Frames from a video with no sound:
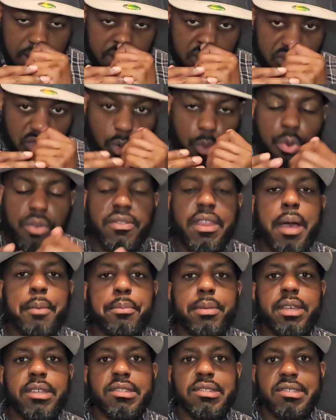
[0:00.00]
So with
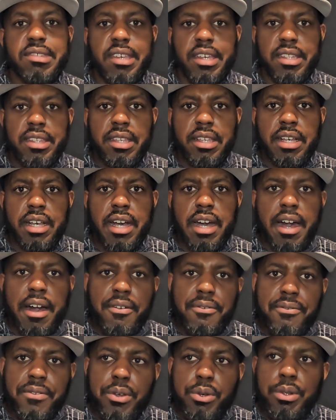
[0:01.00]
that being said,
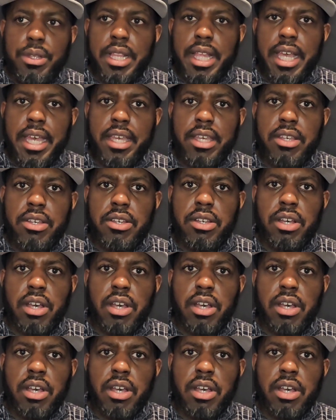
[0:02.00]
I feel like